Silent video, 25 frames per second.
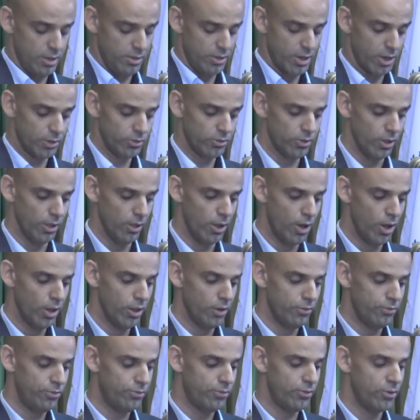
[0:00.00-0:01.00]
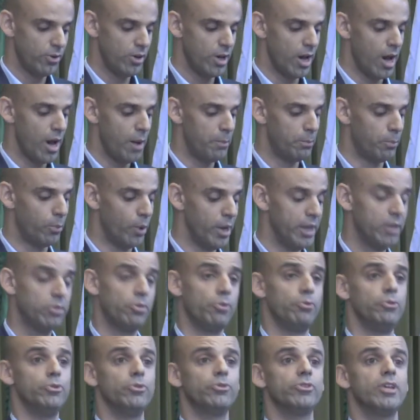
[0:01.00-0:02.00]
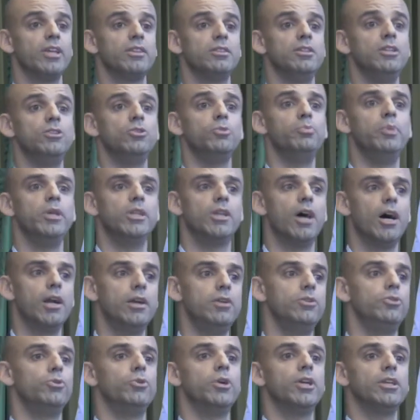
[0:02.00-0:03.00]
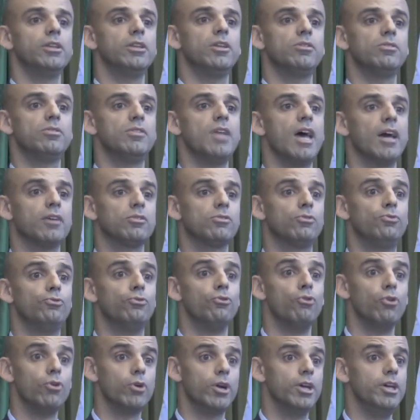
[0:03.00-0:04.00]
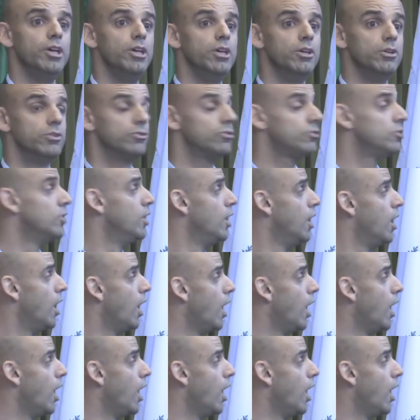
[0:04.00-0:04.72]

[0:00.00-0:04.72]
There's a lot of breakthroughs that need to be done during these next 4 years